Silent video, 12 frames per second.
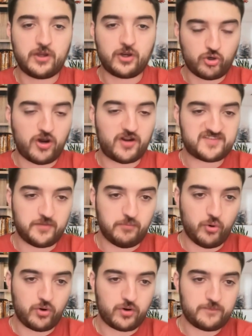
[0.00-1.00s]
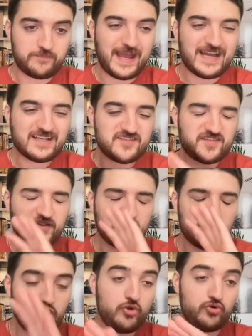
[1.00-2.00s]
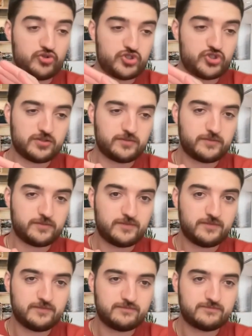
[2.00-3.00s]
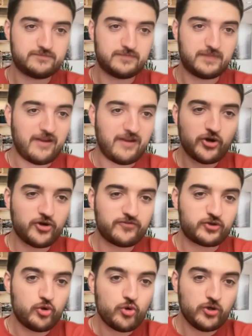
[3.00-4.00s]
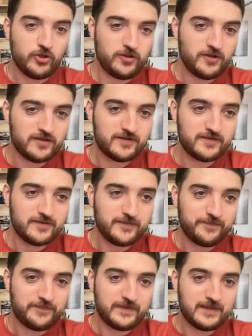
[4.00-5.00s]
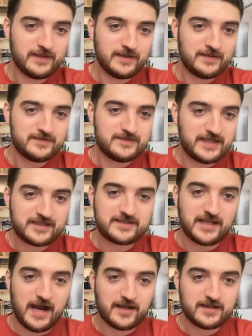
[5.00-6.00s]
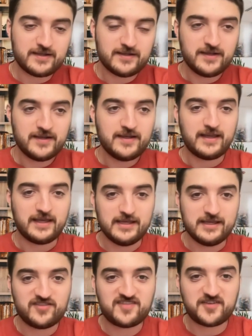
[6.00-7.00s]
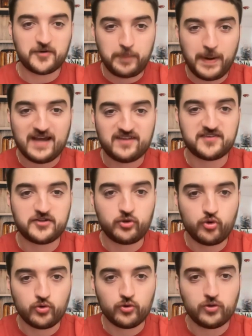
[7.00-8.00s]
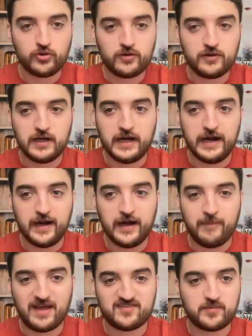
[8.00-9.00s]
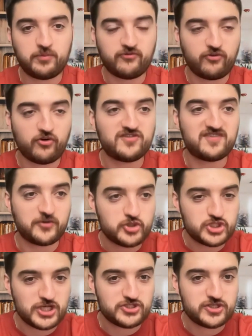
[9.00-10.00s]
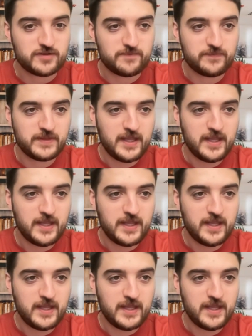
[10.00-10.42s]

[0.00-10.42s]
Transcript: across the board. That's huge. Ever heard of Google? TikTok is surpassing Google um, as a preferred search engine.